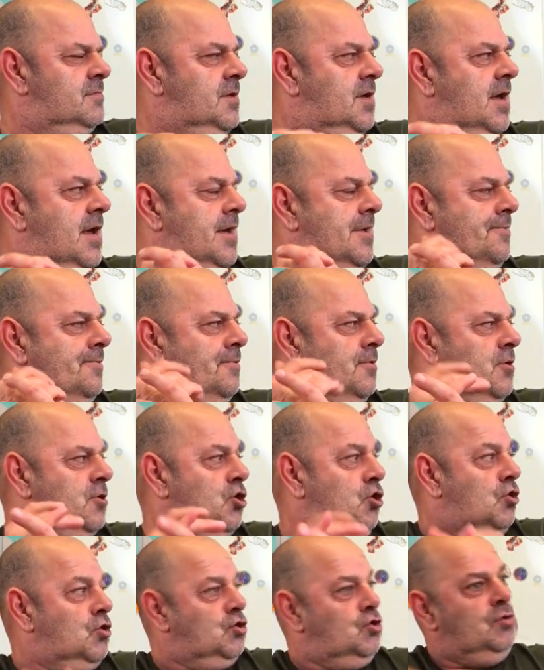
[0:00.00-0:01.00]
Yeah,
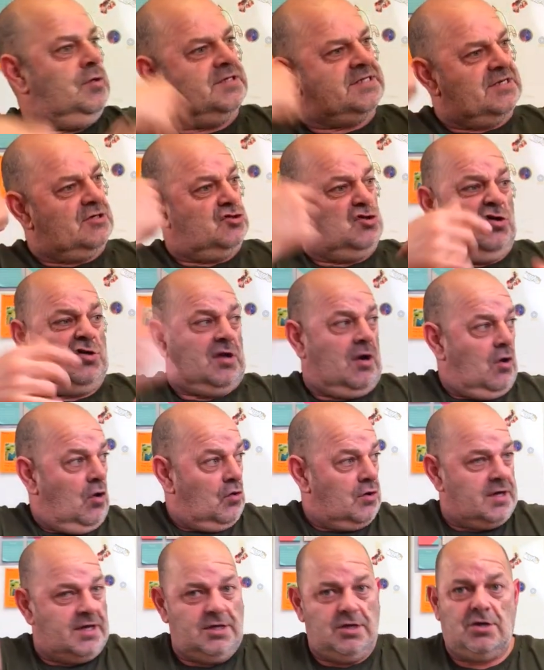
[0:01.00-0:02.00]
you can do it because I don't
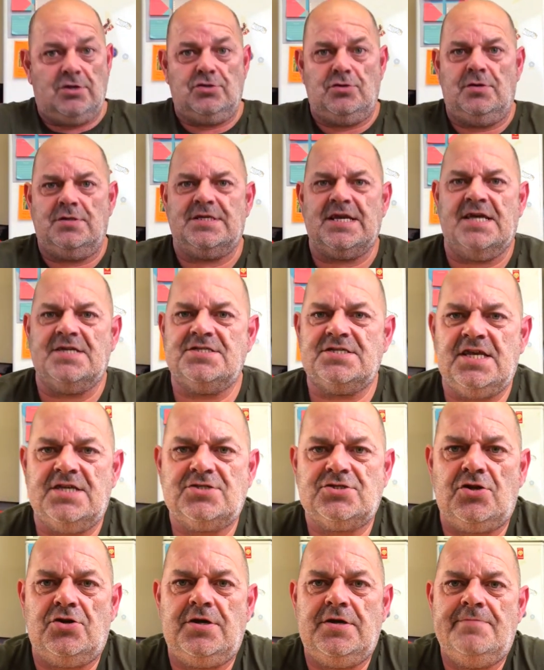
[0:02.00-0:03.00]
like it. You can do the taste test on it.